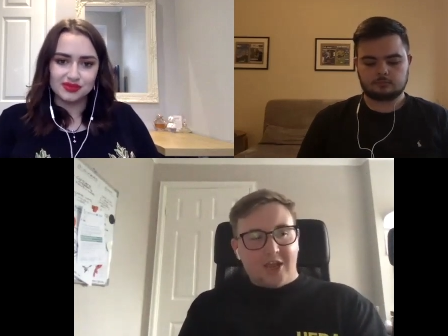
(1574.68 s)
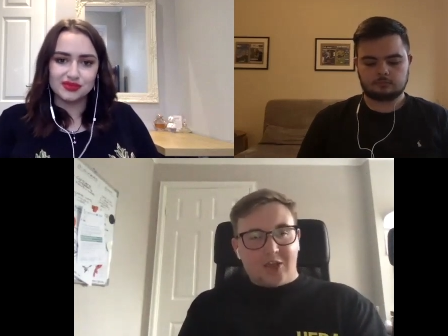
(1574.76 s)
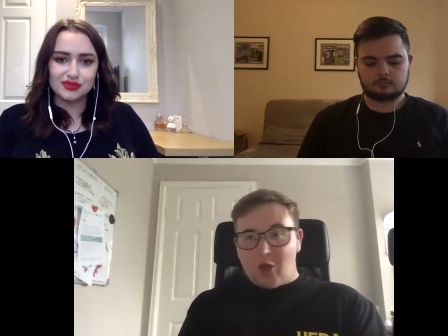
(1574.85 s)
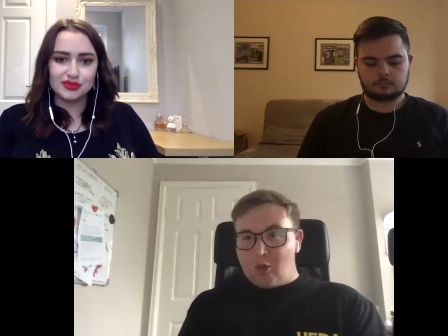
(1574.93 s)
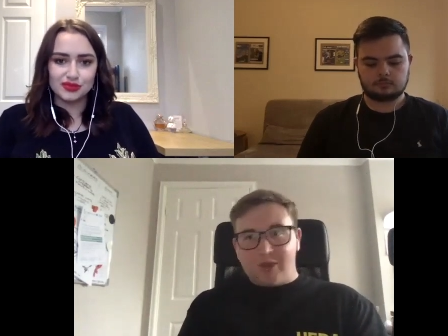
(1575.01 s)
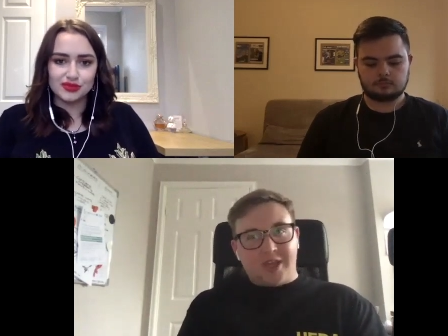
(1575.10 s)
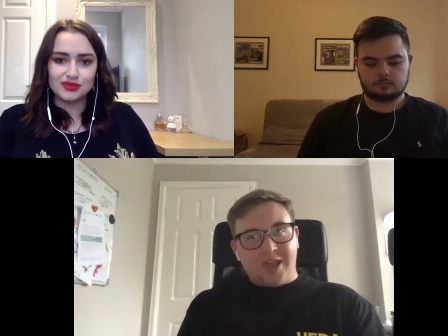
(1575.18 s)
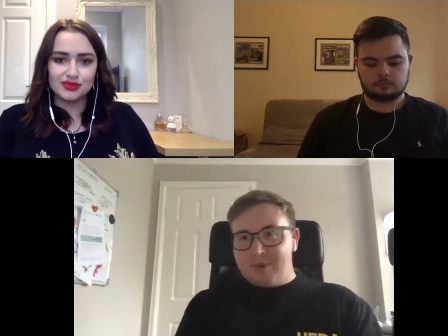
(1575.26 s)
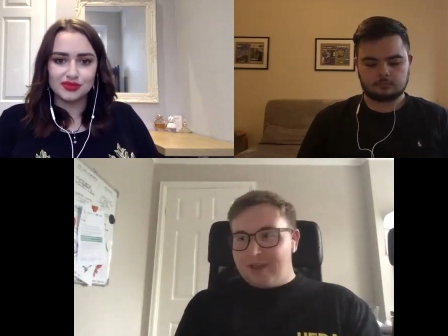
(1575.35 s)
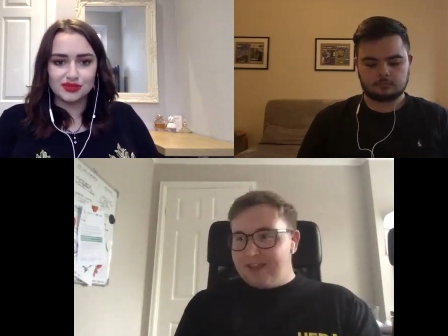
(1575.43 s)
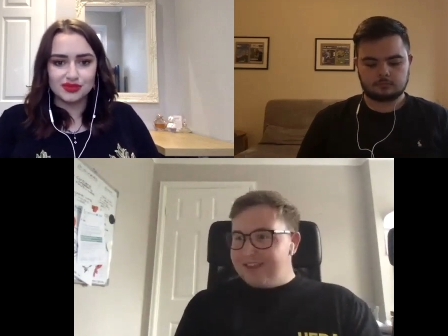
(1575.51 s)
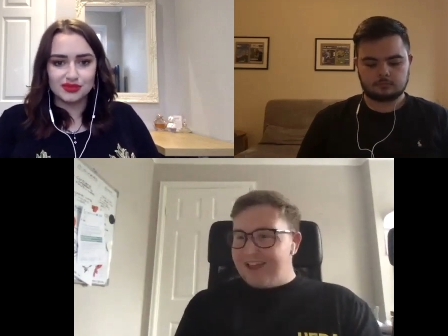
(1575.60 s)

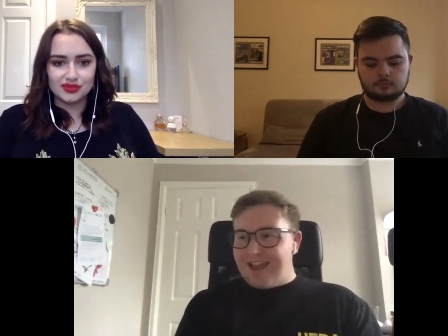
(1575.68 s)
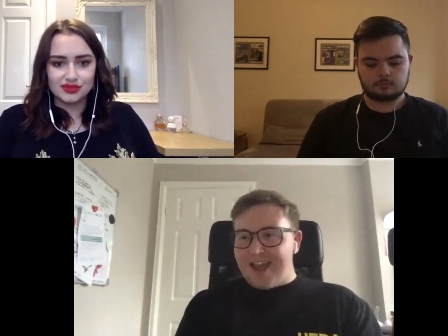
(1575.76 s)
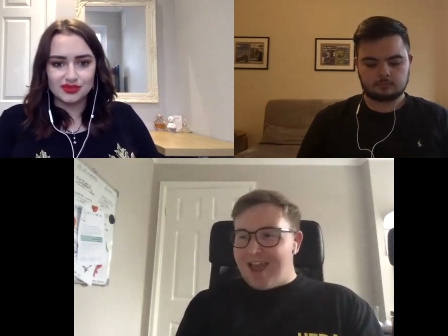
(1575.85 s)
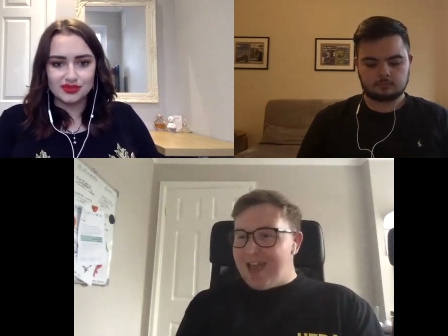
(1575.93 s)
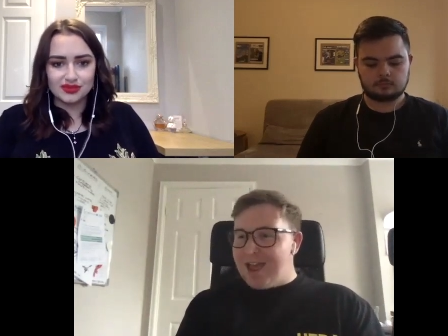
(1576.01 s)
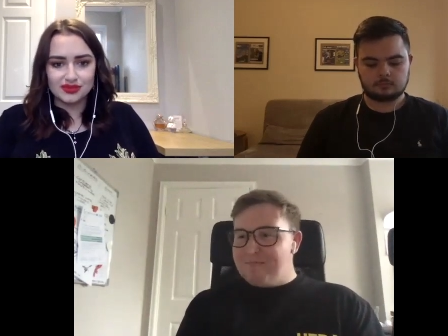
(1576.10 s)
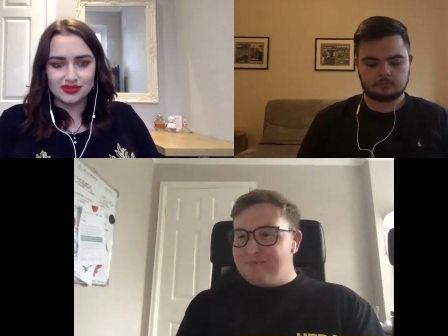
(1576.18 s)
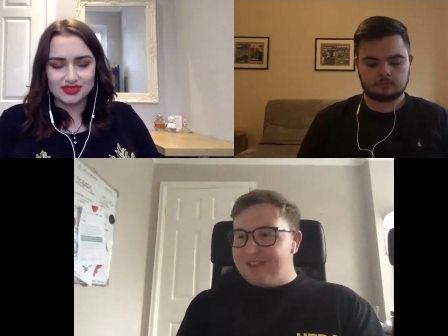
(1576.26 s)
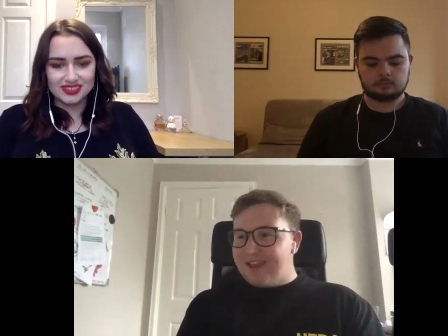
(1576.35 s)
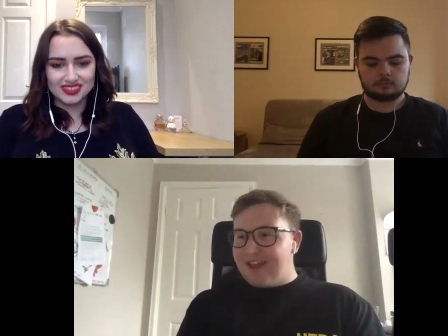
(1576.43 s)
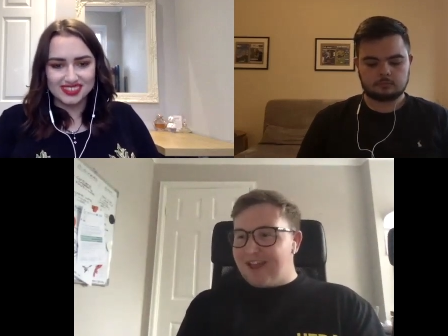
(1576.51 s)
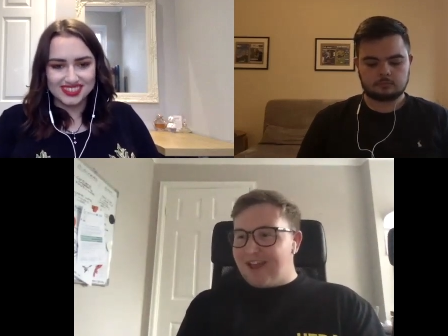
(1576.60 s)
Speaker 1: goalkeeper. Um,
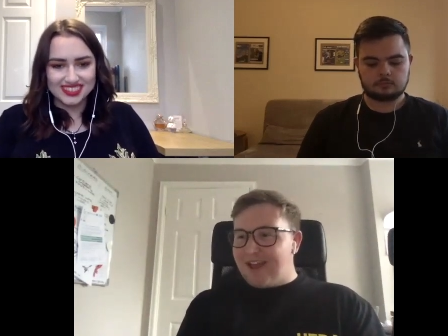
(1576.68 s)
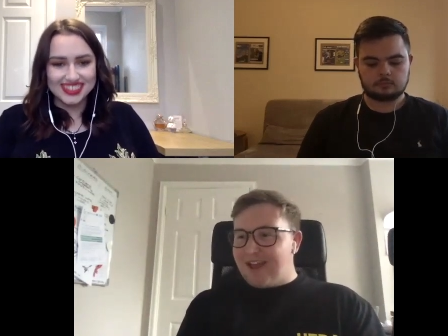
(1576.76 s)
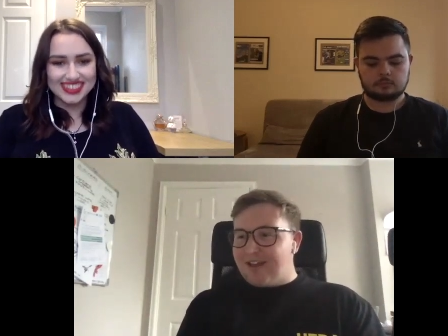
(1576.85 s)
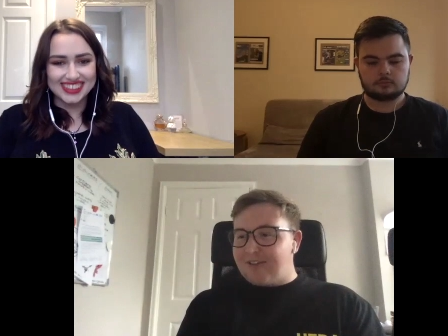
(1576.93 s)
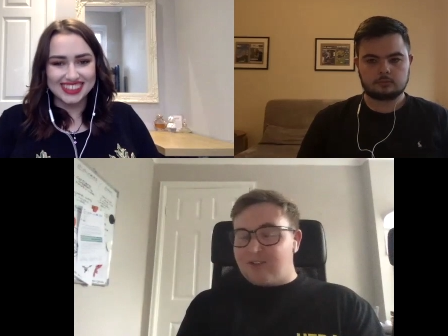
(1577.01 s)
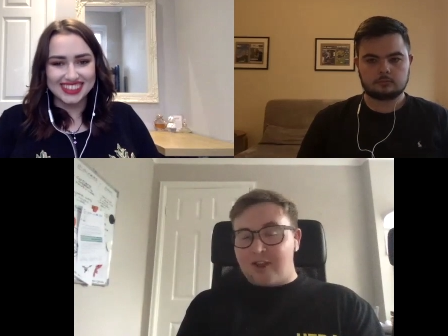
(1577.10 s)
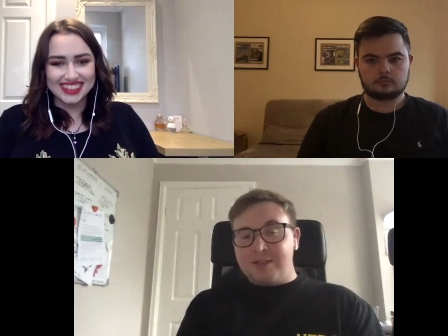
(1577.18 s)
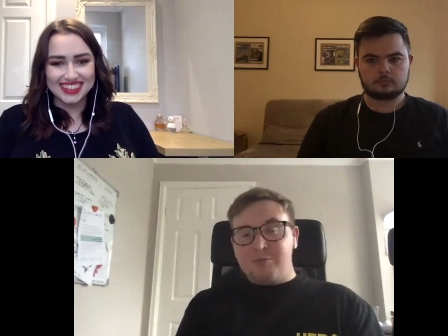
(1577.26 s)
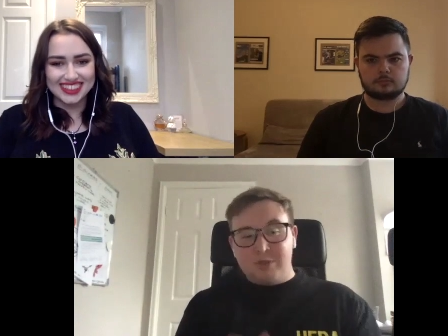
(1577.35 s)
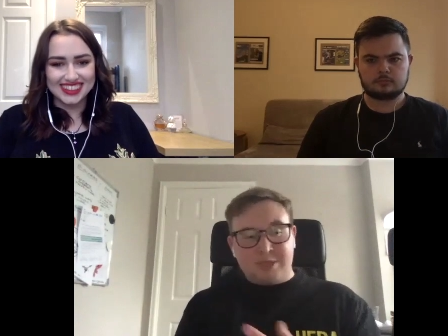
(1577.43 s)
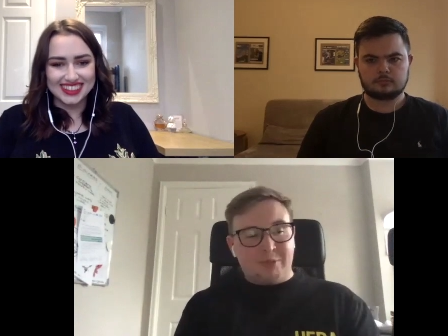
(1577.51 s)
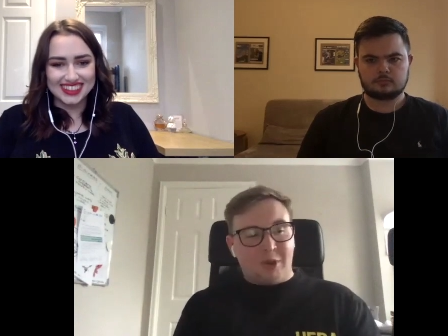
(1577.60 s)
like
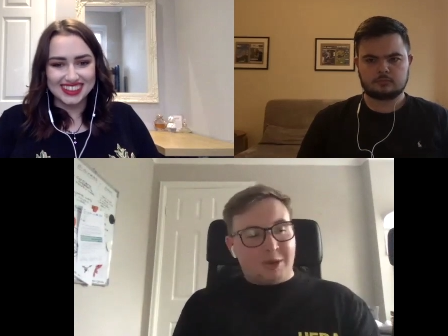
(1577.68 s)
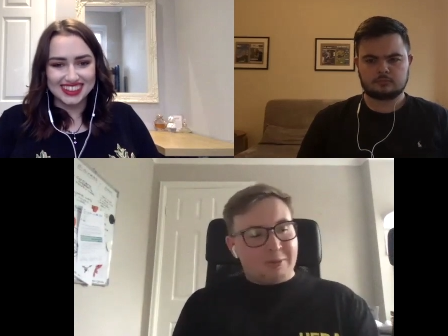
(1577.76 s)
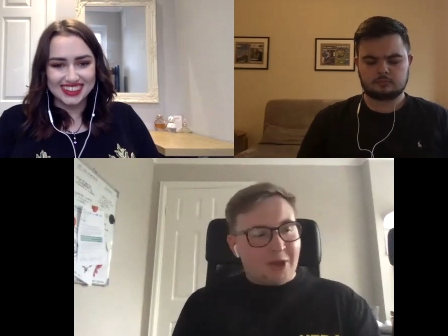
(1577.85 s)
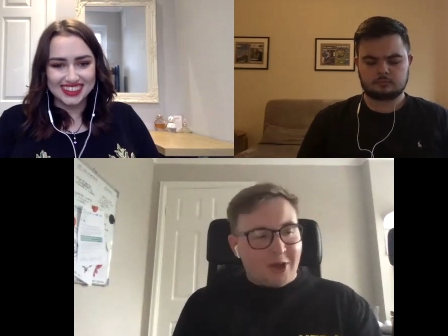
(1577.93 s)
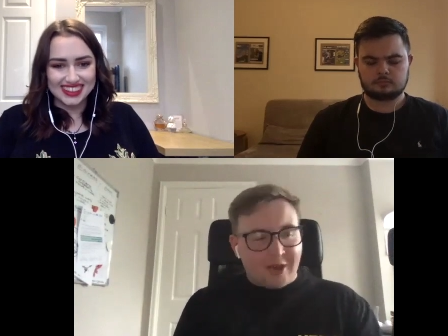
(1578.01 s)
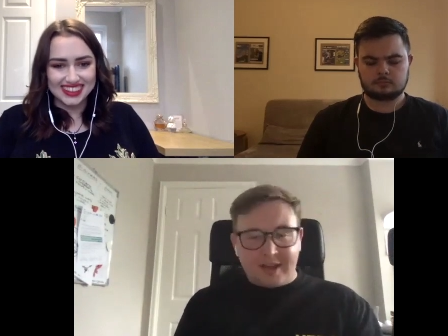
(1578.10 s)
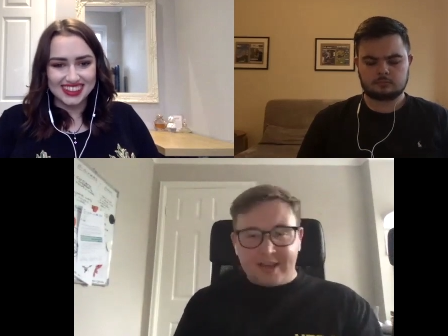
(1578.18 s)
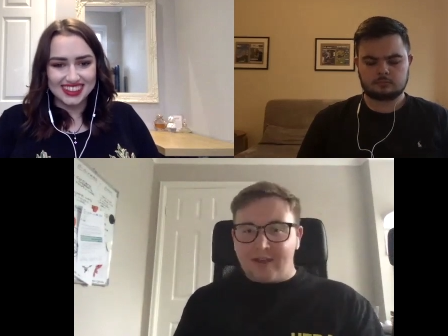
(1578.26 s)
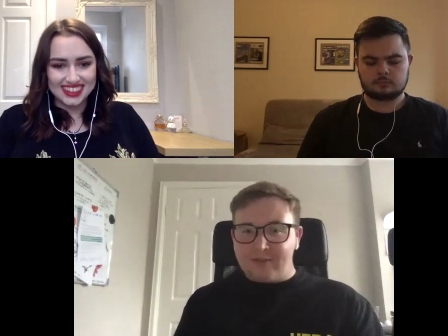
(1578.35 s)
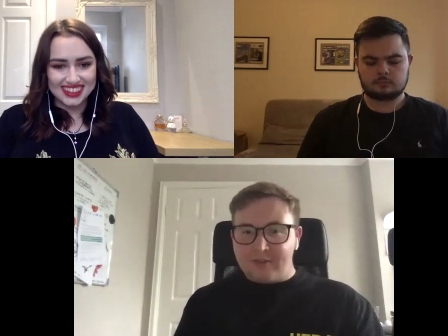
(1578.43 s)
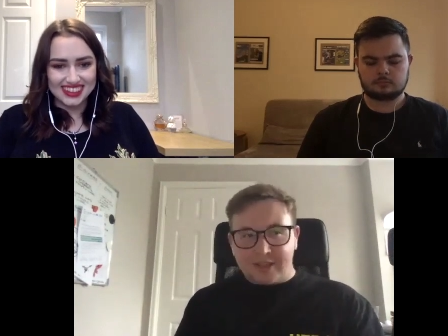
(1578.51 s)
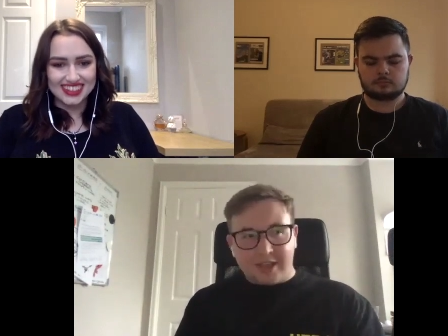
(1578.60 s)
we spoke about earlier, I
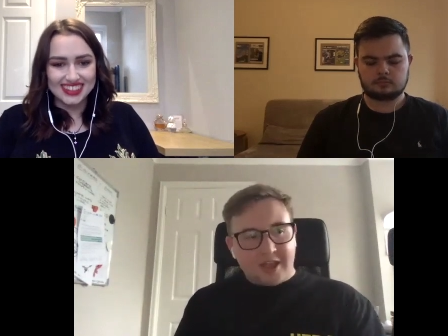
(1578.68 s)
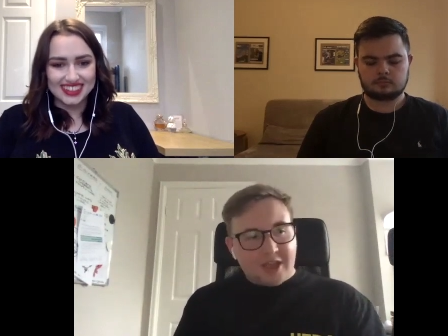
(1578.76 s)
think